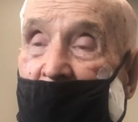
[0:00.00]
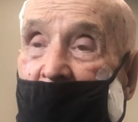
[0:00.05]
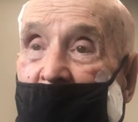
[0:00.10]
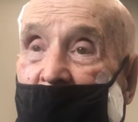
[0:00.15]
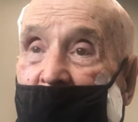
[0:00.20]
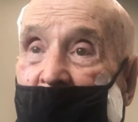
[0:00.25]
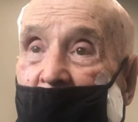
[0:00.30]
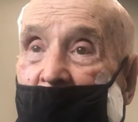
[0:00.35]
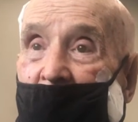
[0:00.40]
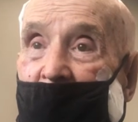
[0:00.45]

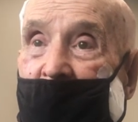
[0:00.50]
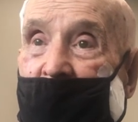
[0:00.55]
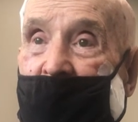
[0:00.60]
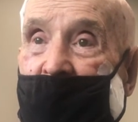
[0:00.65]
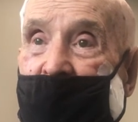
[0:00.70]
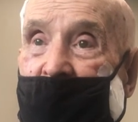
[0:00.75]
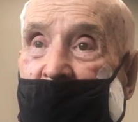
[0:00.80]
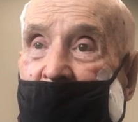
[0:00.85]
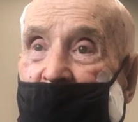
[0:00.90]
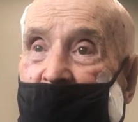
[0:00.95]
Our
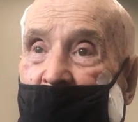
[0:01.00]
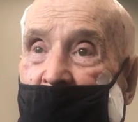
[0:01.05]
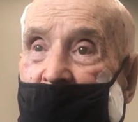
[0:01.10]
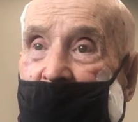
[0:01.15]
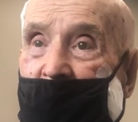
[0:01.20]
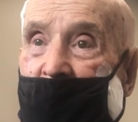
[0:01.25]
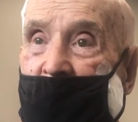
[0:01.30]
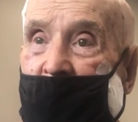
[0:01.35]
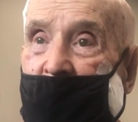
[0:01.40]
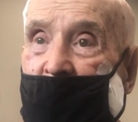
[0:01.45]
signal
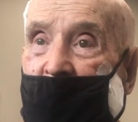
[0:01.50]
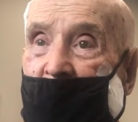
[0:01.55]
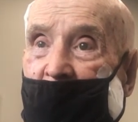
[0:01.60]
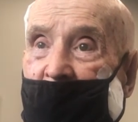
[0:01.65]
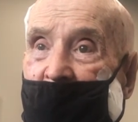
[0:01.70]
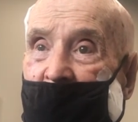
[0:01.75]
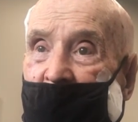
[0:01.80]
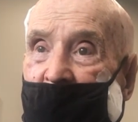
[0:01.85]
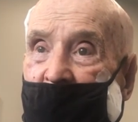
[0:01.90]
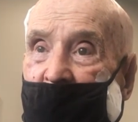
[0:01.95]
to the
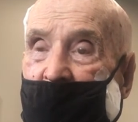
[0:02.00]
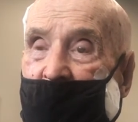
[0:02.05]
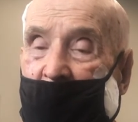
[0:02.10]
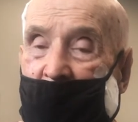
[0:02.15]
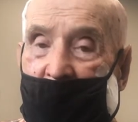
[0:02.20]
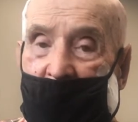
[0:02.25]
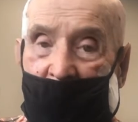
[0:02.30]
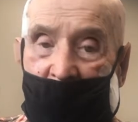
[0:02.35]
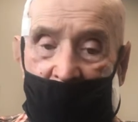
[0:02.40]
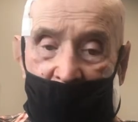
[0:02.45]
maintenance
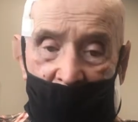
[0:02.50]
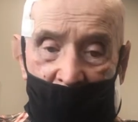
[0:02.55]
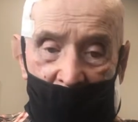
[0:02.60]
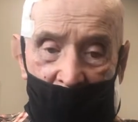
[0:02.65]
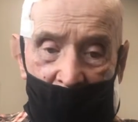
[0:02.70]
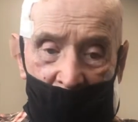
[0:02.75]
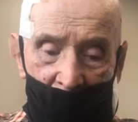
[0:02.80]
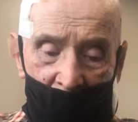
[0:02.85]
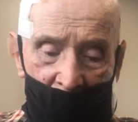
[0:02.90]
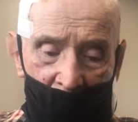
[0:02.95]
men was
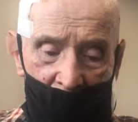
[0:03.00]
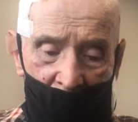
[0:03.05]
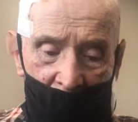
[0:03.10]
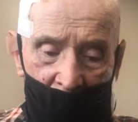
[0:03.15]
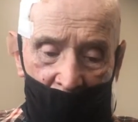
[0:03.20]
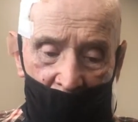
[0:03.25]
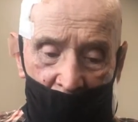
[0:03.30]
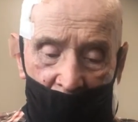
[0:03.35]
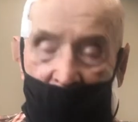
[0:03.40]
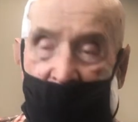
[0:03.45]

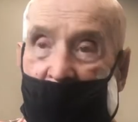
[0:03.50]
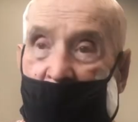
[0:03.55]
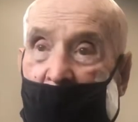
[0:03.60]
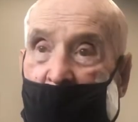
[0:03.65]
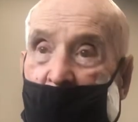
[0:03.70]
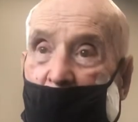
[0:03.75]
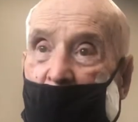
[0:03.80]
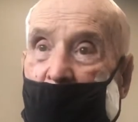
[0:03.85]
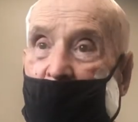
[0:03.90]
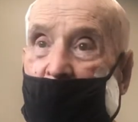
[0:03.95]
they took a
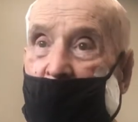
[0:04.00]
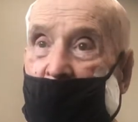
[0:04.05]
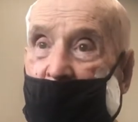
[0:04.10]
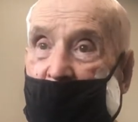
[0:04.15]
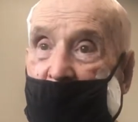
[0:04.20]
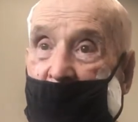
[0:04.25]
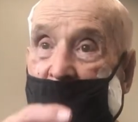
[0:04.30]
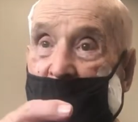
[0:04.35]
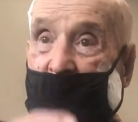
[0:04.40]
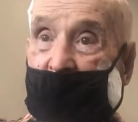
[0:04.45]
boat hook
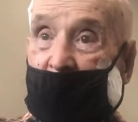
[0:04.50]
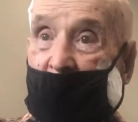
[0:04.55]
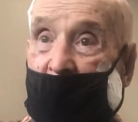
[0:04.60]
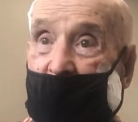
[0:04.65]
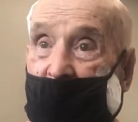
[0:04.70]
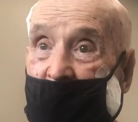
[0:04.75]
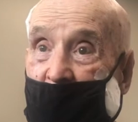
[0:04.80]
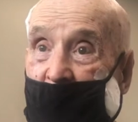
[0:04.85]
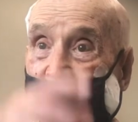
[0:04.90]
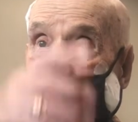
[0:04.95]
that's about
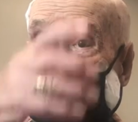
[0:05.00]
12